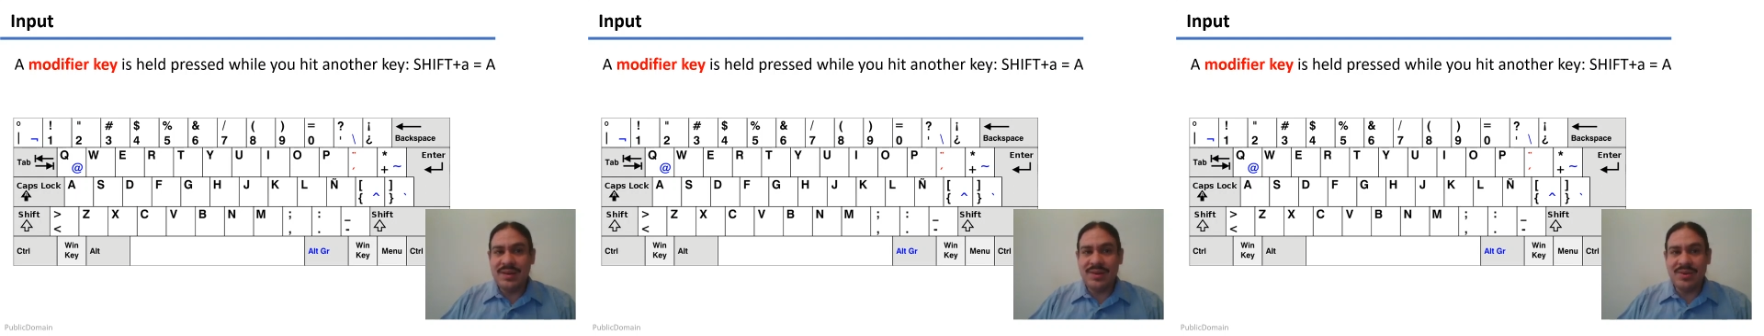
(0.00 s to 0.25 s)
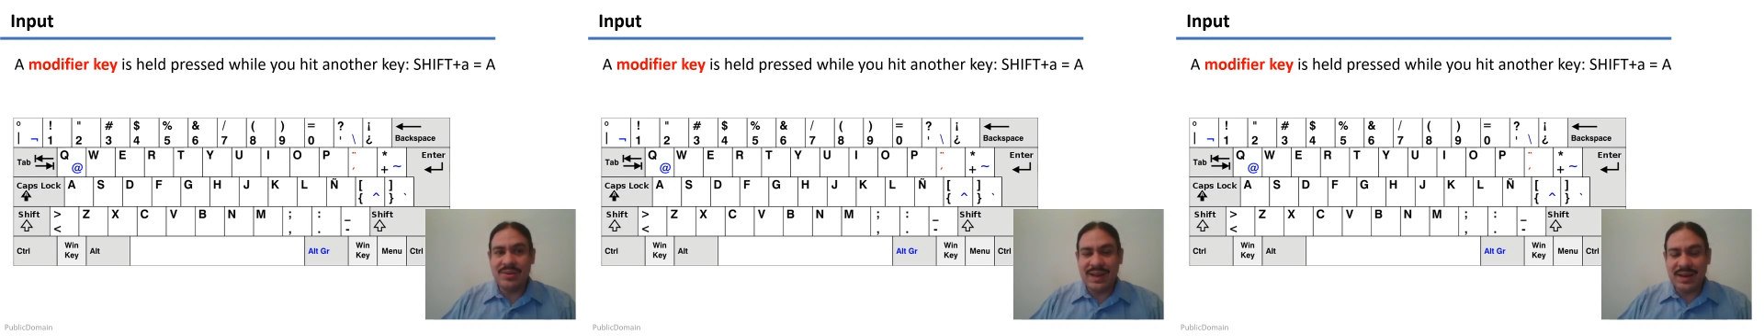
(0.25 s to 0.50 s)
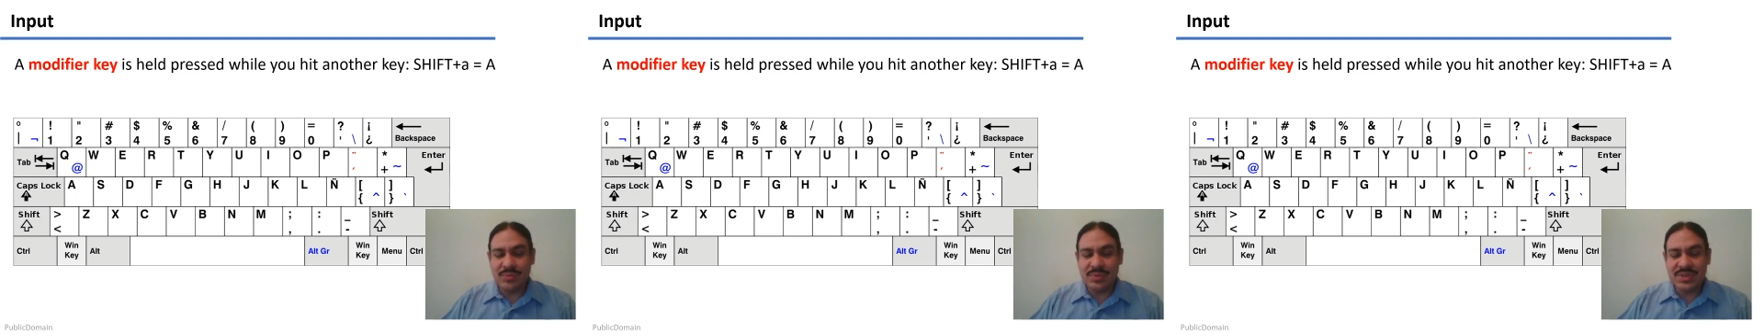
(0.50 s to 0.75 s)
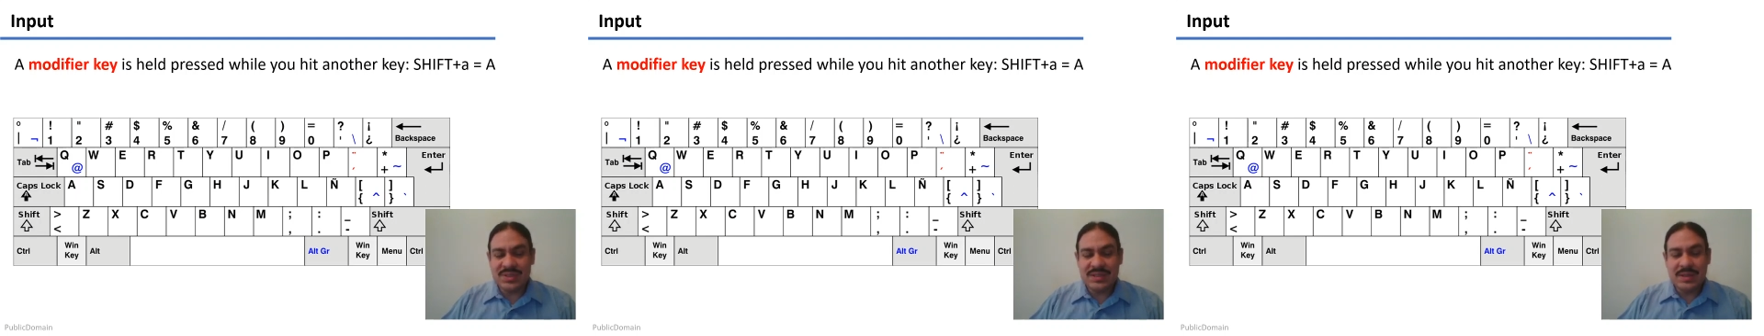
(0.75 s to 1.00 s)
in our
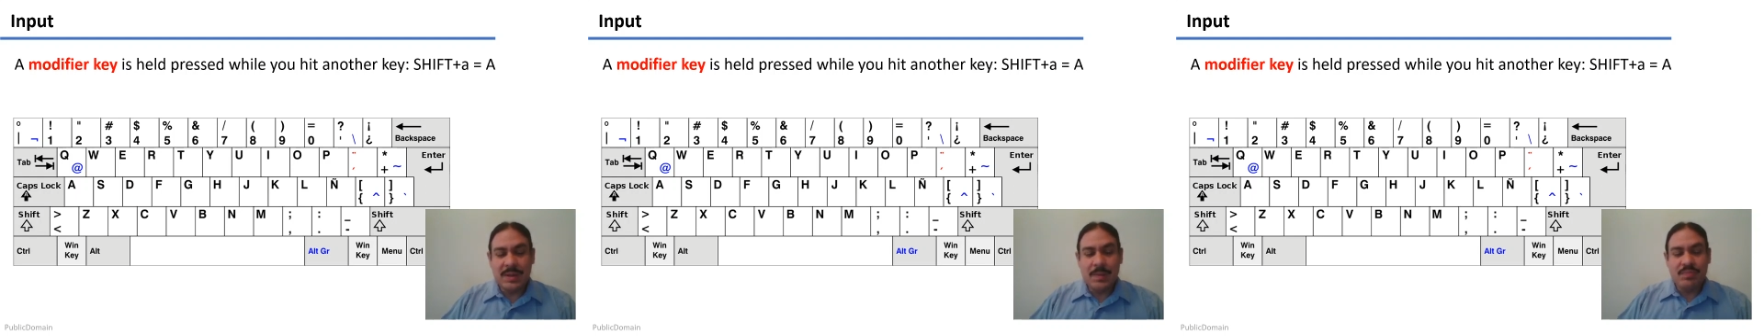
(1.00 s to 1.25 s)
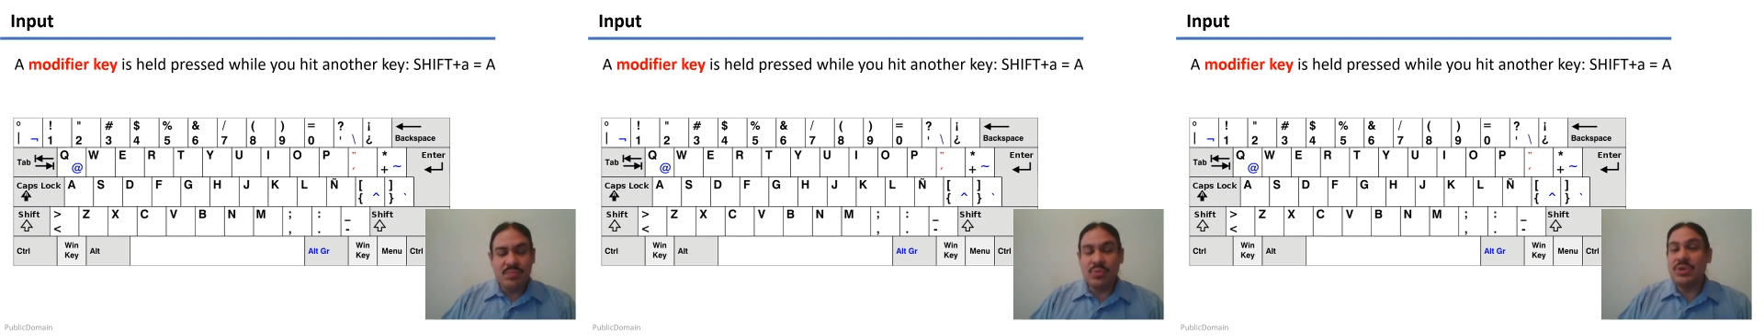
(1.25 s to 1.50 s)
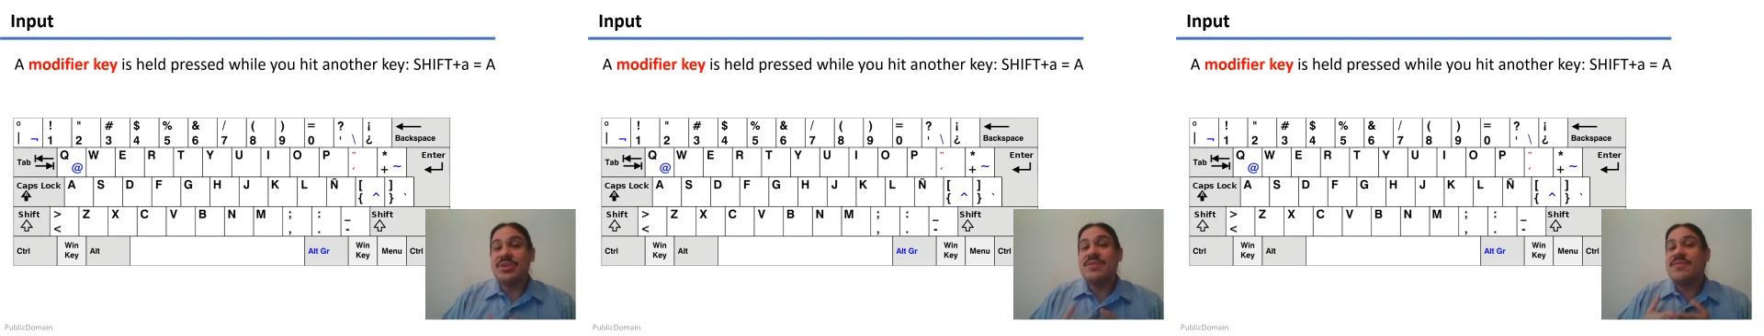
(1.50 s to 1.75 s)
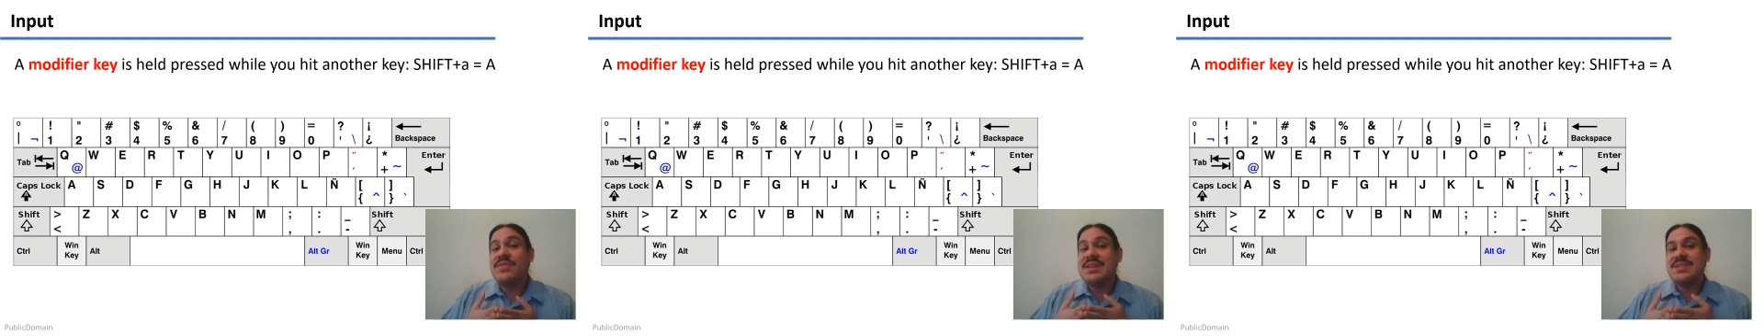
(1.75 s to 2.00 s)
languages, we
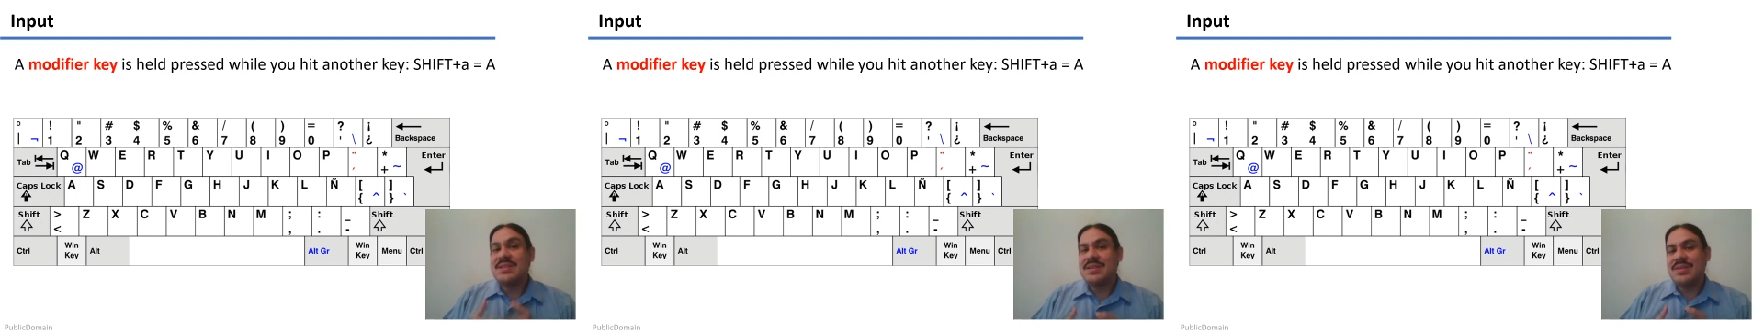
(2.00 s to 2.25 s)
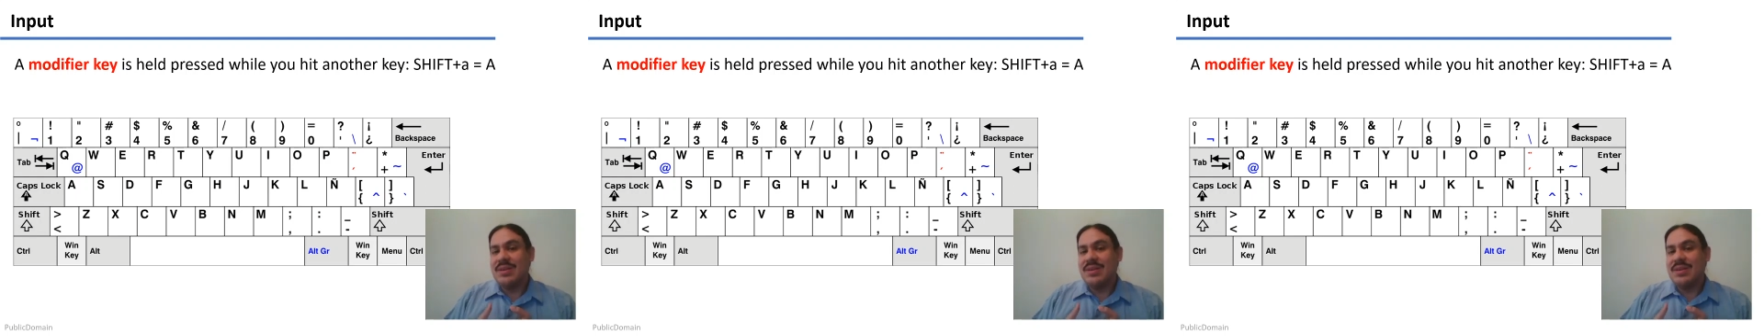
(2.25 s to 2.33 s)
couldn't fit